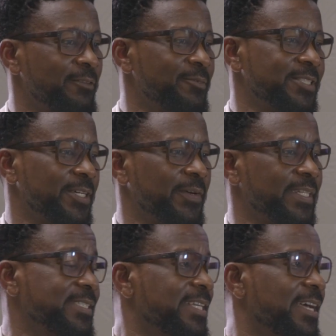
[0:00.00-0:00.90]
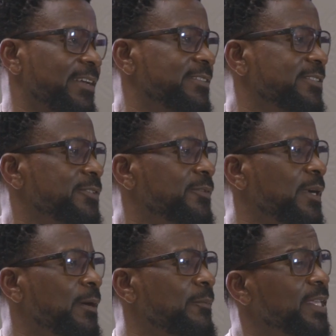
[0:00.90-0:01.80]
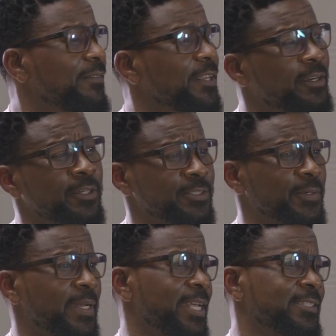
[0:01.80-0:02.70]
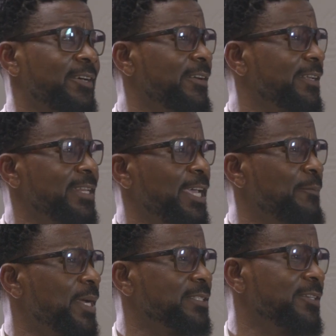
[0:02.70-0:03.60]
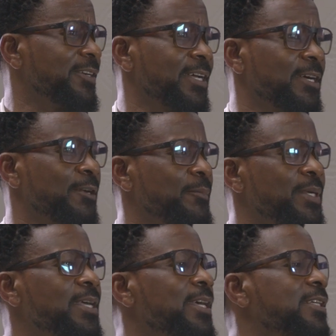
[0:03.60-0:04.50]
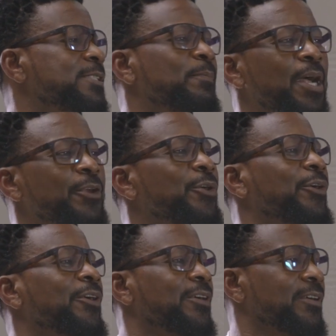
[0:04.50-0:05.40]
So I decided to give it also an exotic name. I thought Splendeur.